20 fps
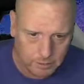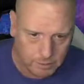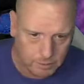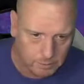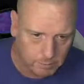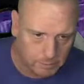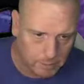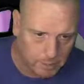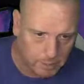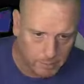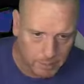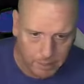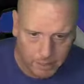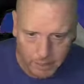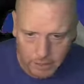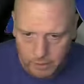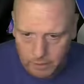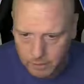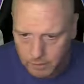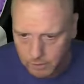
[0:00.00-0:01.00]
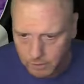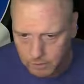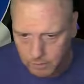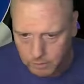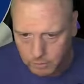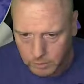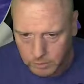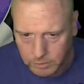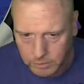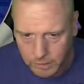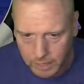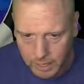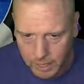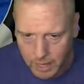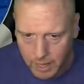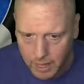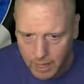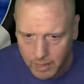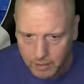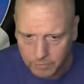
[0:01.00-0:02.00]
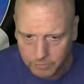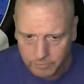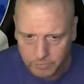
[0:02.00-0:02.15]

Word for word: did I hear no? What the F?